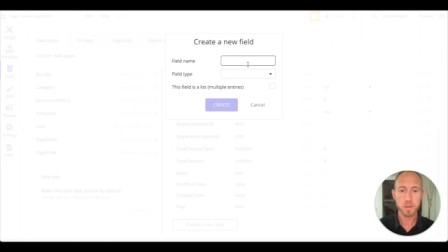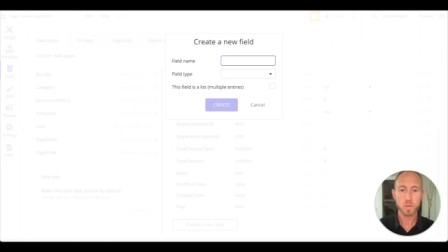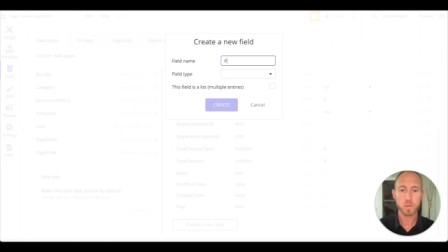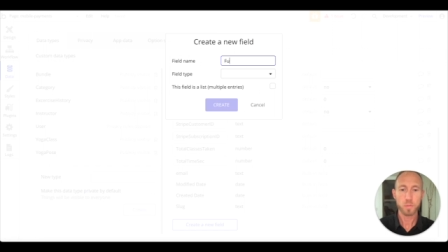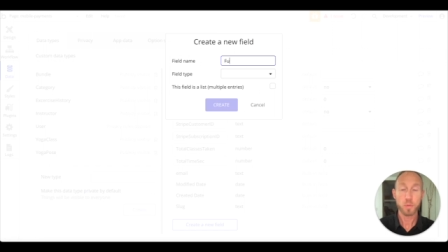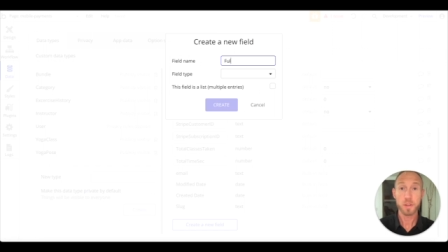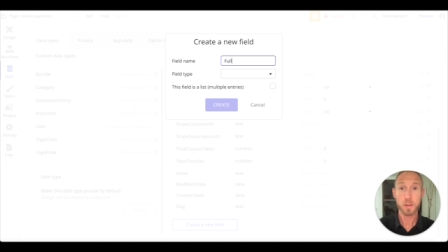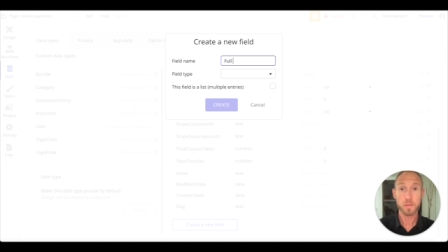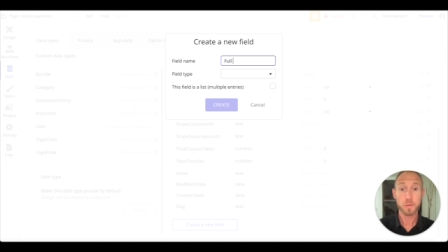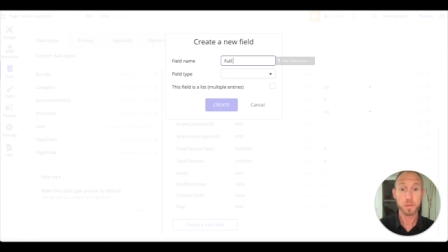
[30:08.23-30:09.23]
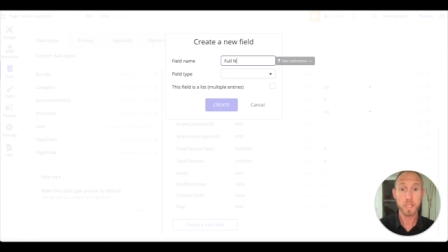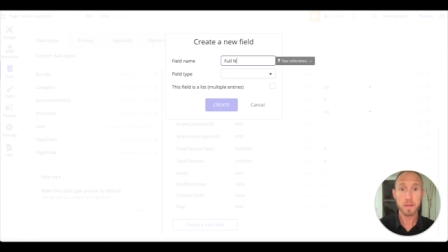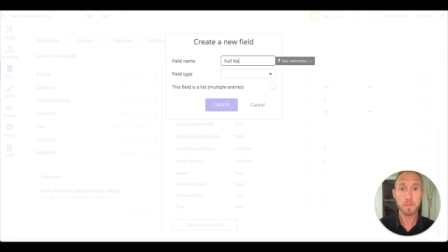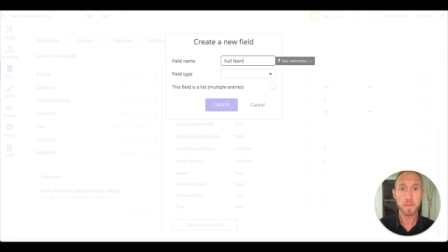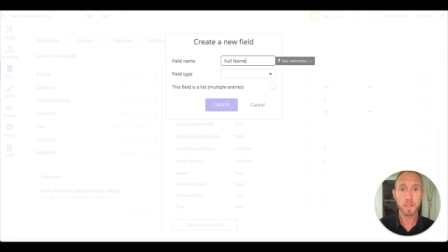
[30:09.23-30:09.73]
we'll put their full
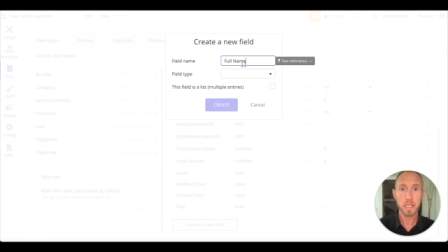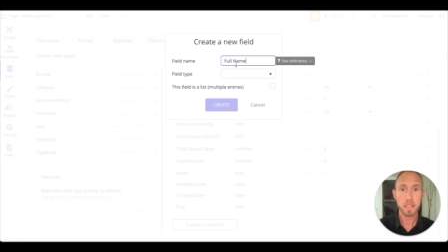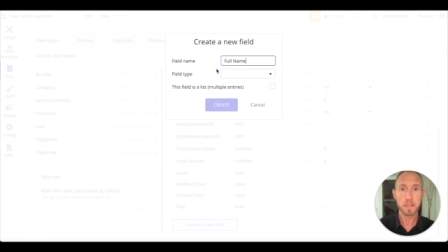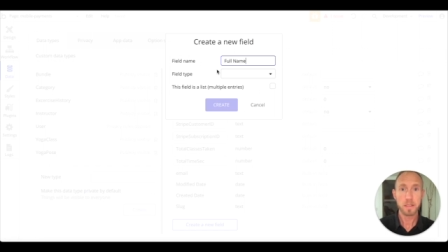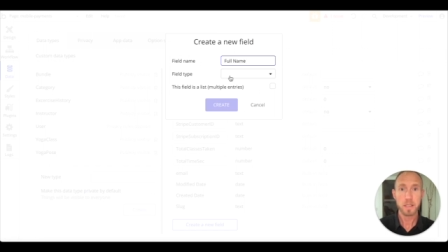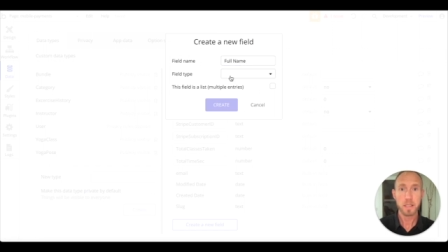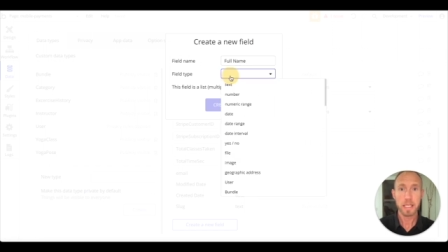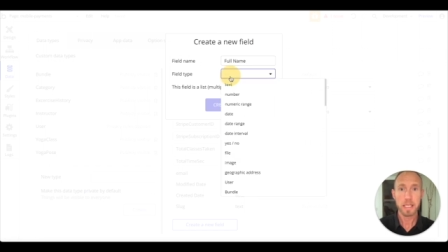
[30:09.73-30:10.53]
name in in